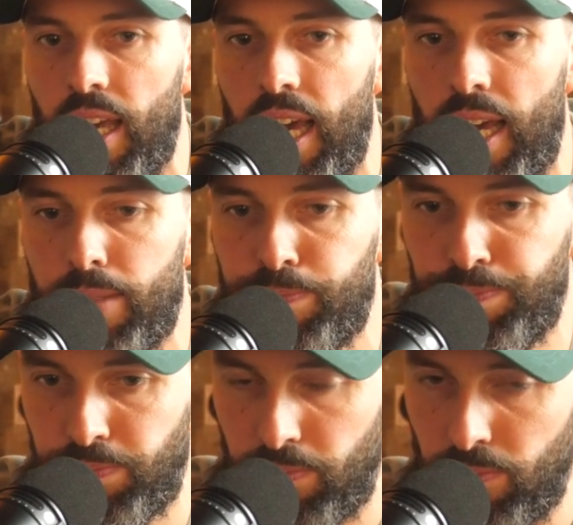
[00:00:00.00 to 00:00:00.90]

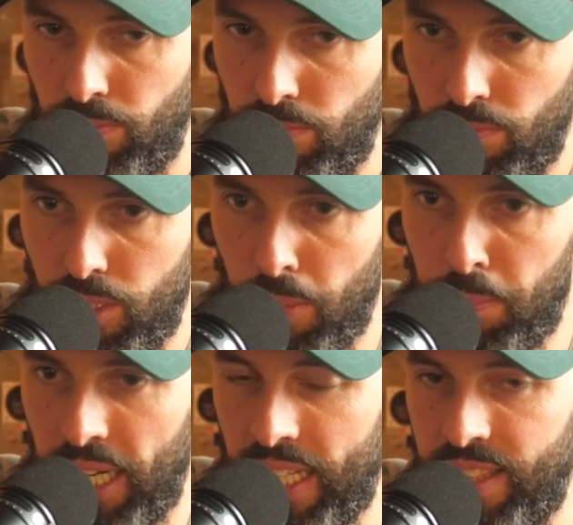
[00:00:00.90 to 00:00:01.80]

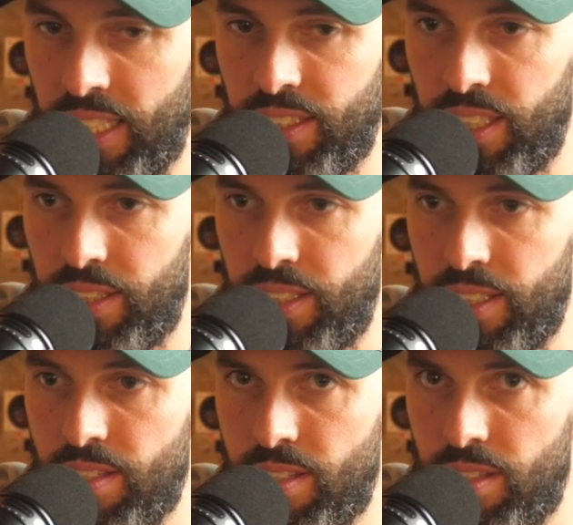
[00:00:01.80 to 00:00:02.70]
But I think that
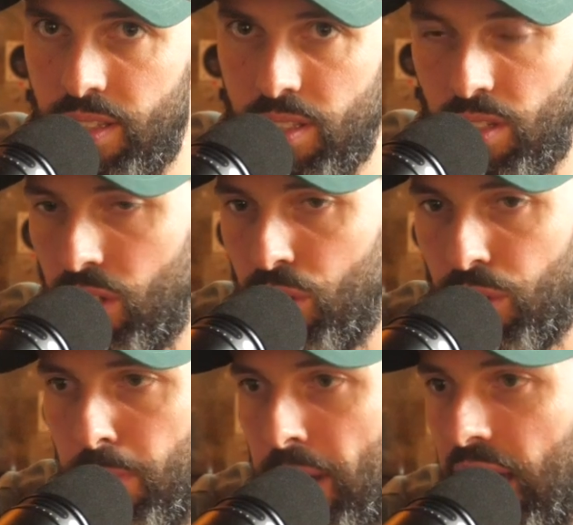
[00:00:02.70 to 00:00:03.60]
there's good and bad